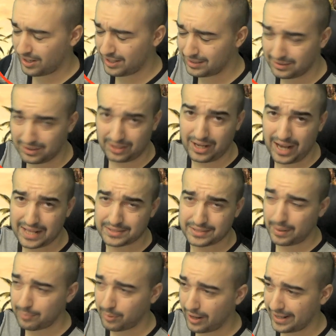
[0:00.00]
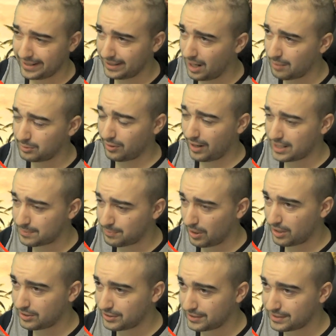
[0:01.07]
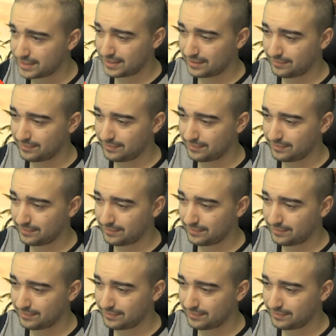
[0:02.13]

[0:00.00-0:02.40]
Look, at the ads on my brain. Upgrades purchased.